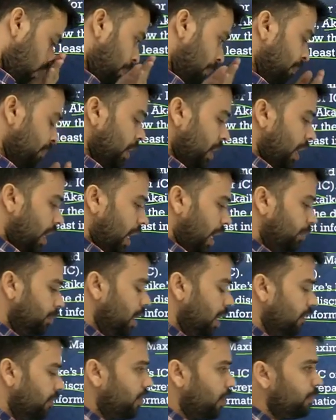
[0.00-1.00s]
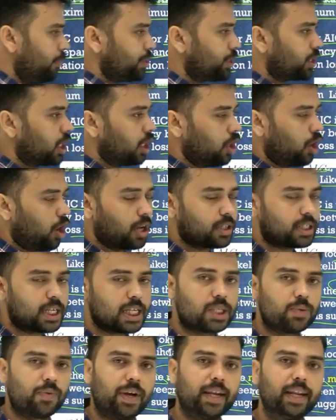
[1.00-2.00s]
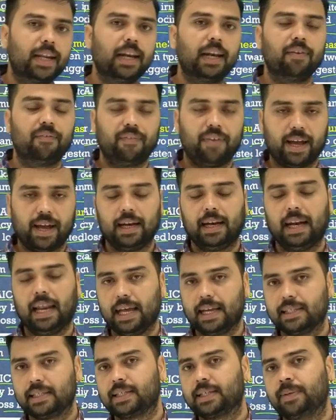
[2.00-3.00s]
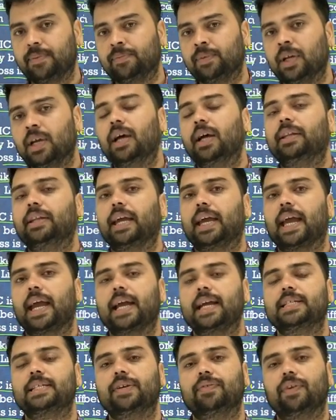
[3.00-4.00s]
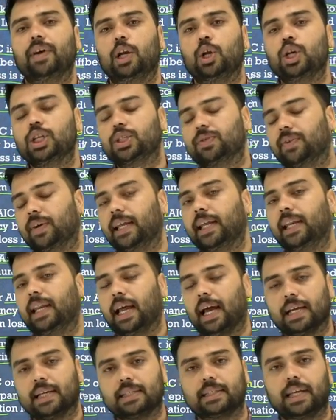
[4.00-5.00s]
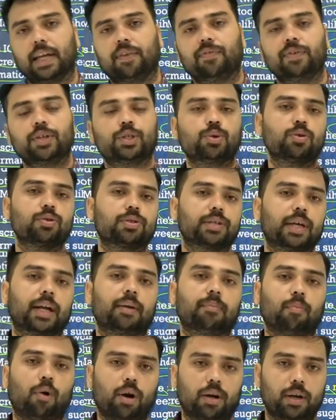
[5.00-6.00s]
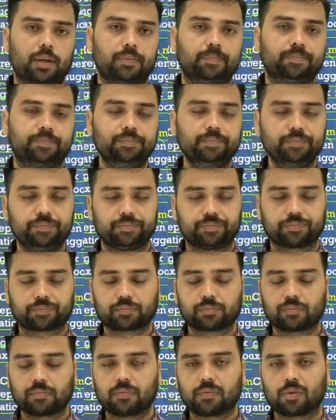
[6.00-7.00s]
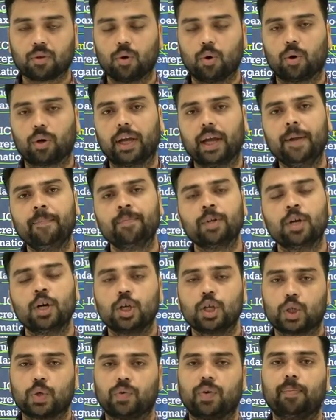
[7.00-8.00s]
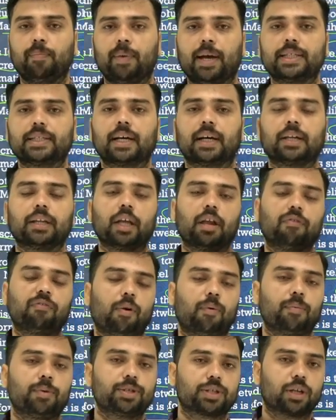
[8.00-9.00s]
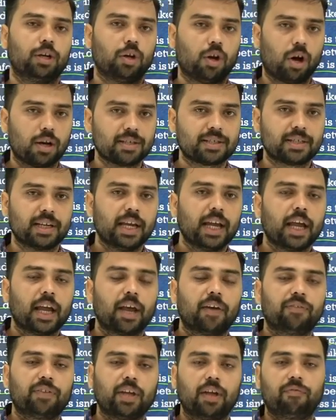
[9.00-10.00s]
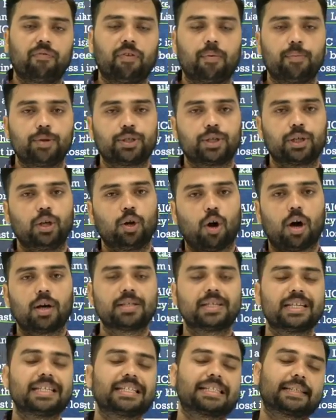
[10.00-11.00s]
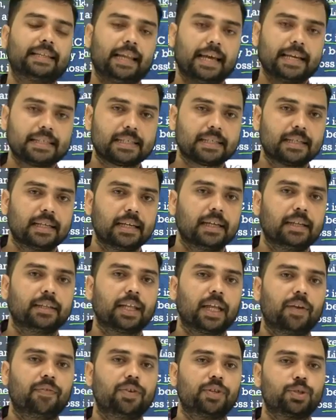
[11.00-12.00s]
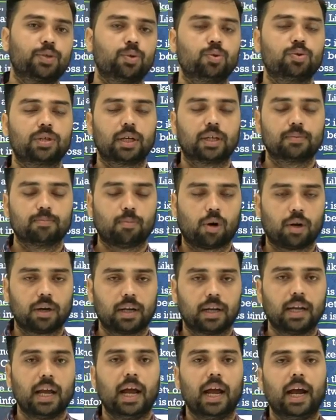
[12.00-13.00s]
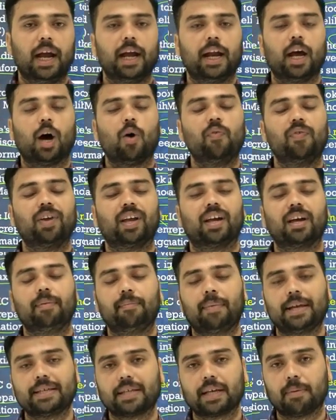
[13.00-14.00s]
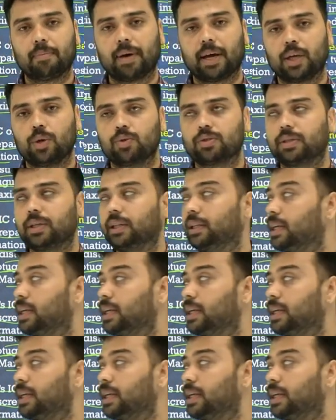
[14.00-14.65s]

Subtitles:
if the information loss is very less, the EIC value is very less, then we choose that model. Okay, so we measure the information loss. If the information loss is less, then we choose that model. And how we can measure? By using this